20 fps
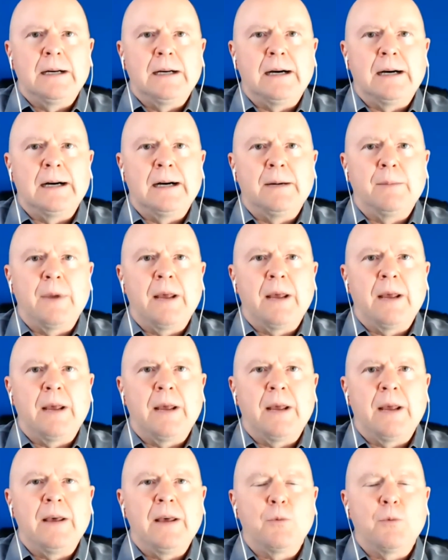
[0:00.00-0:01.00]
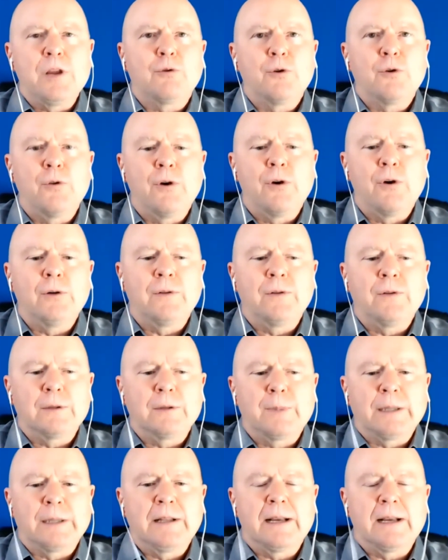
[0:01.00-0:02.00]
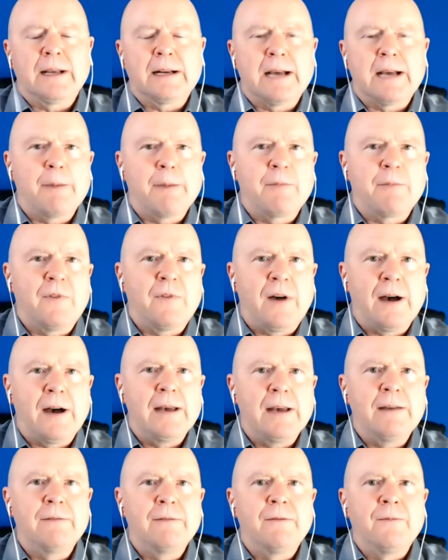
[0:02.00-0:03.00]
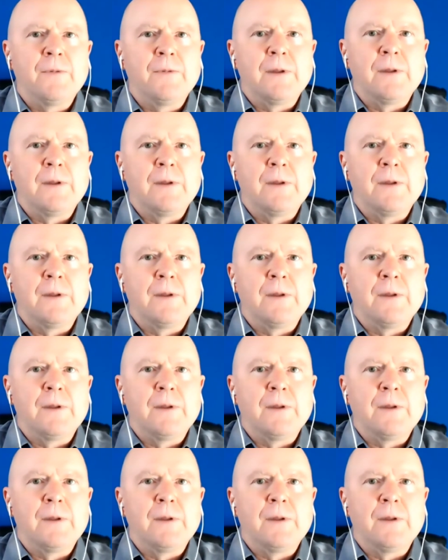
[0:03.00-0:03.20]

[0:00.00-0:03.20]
and then read through especially that top 5,